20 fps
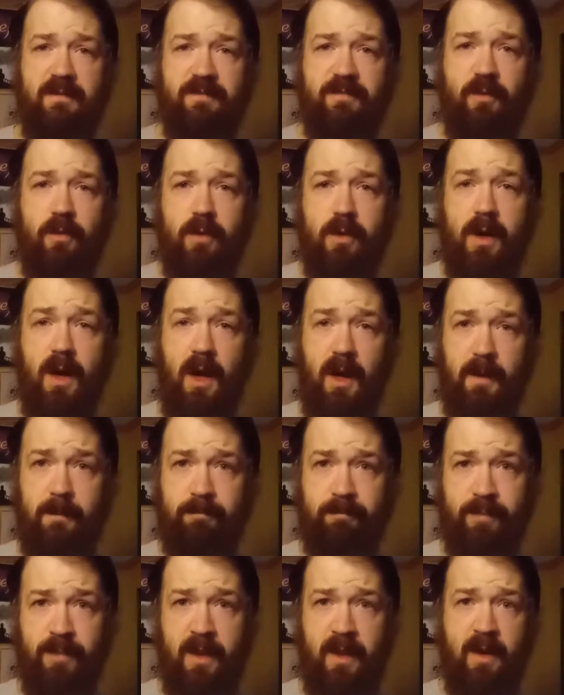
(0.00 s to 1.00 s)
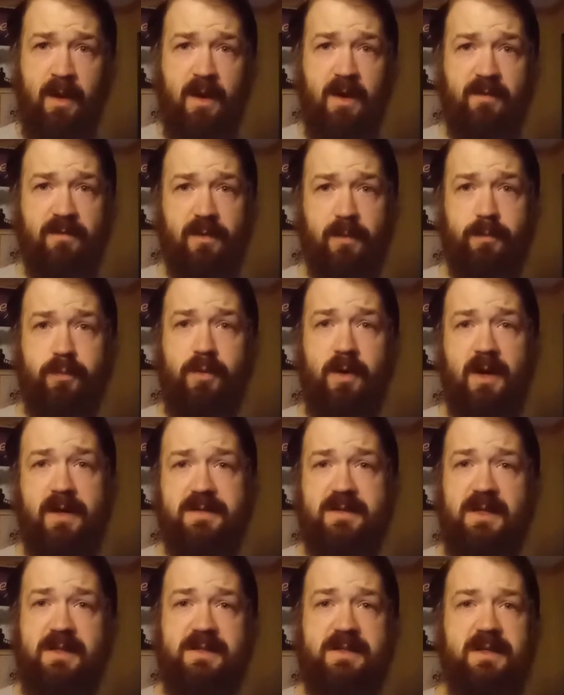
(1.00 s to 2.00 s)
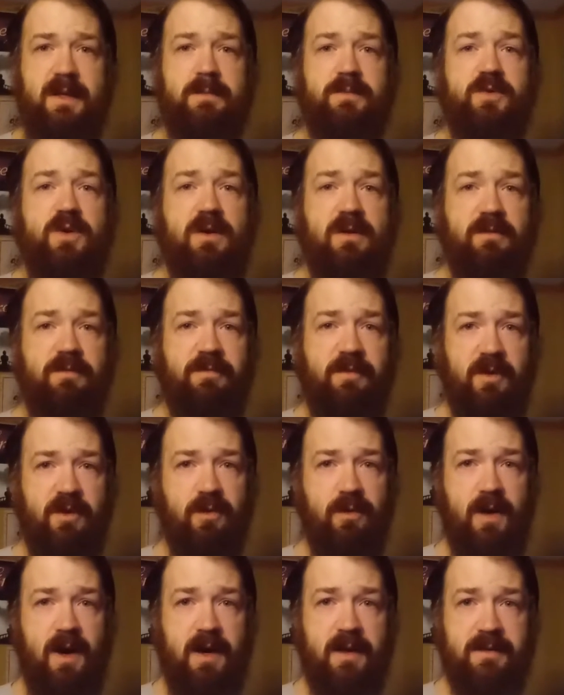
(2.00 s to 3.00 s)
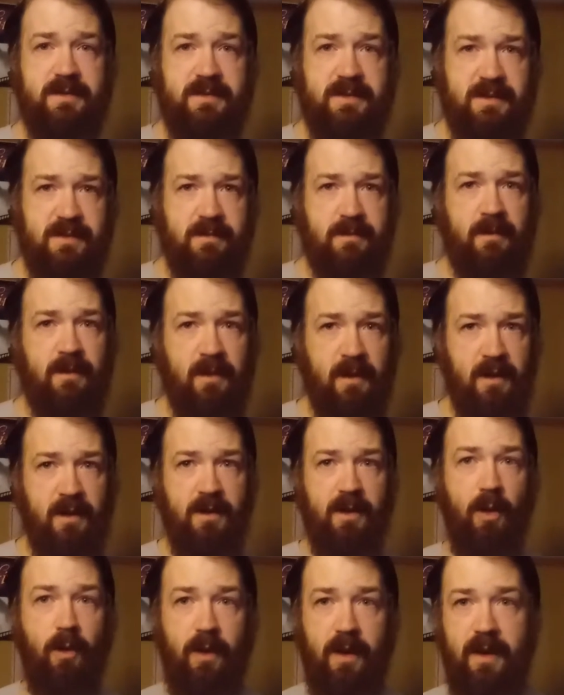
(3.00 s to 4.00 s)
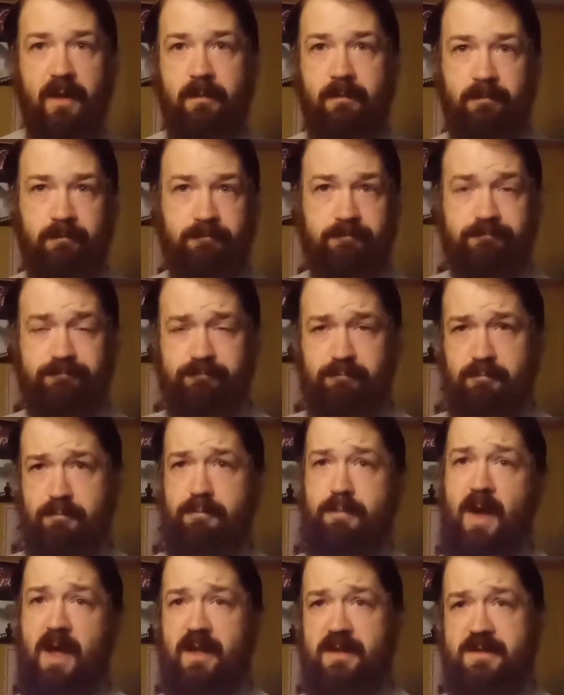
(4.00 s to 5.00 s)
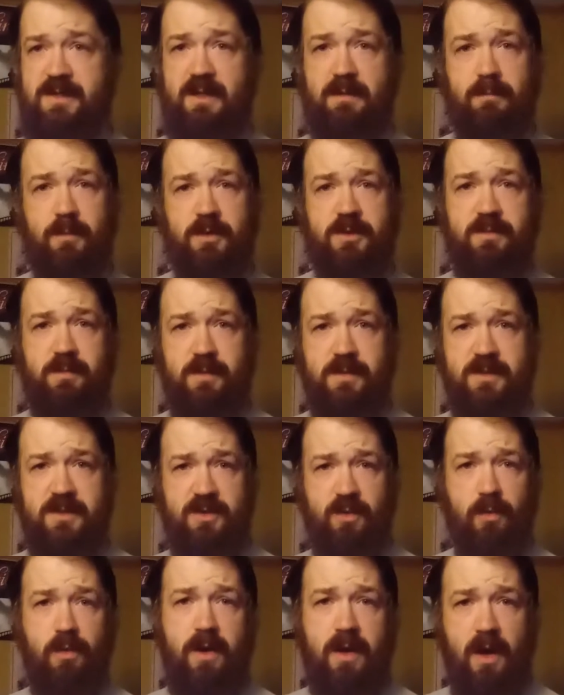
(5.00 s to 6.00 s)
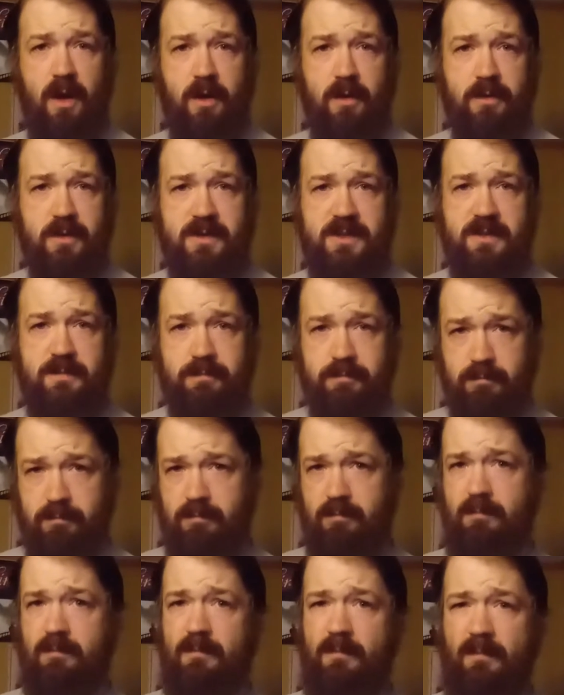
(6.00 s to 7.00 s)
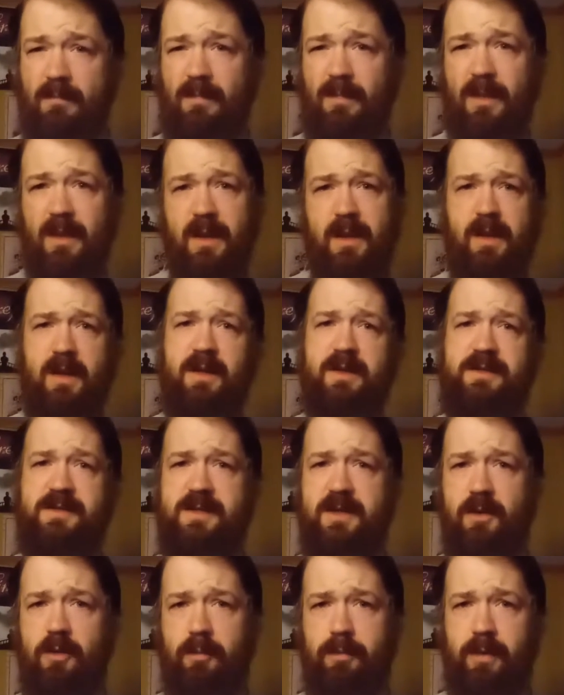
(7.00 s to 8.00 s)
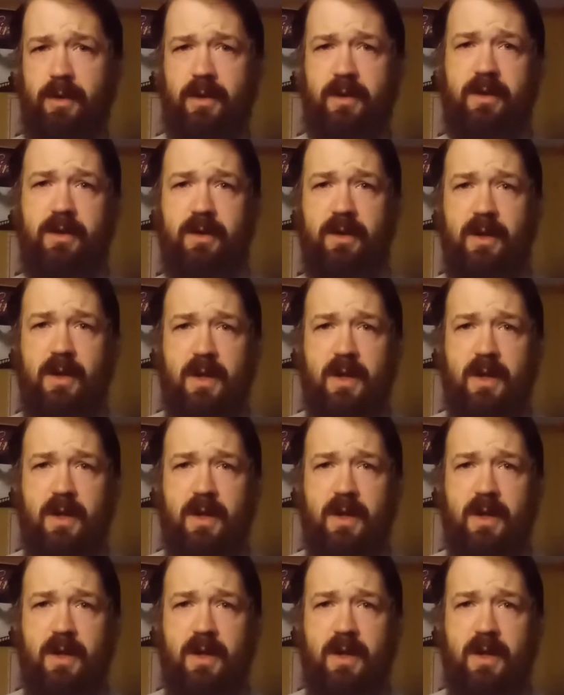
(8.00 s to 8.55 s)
for a process that I'm trying to figure out, you know, and balancing multiple story arcs in a single book.